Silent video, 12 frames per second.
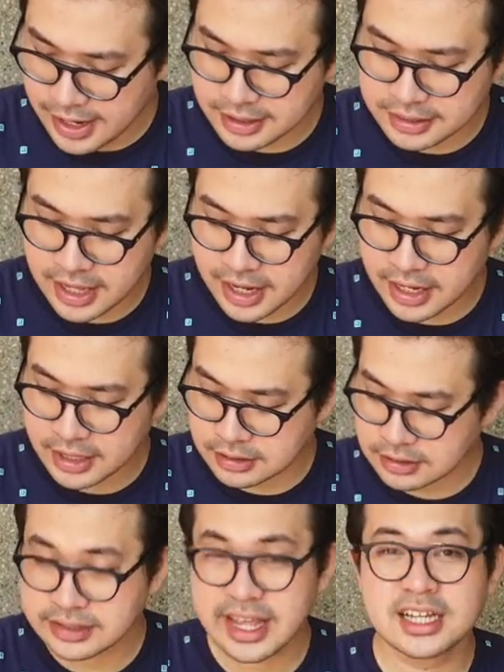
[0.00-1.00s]
And
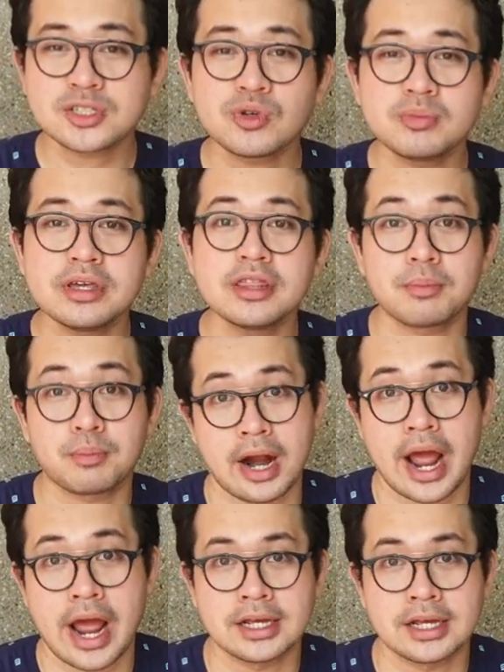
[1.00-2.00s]
then next would be the
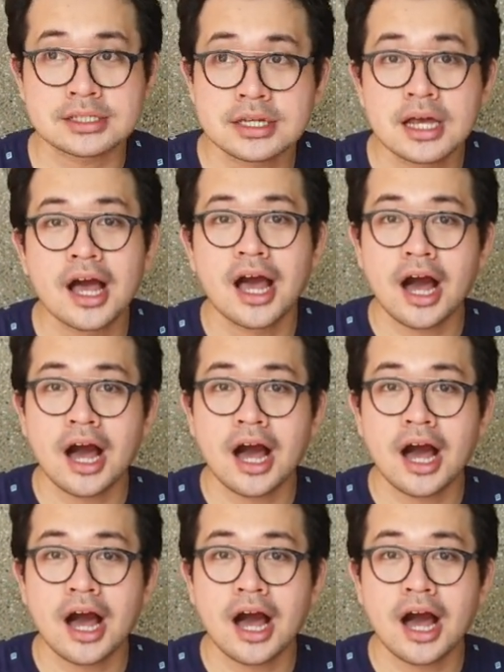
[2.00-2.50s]
price.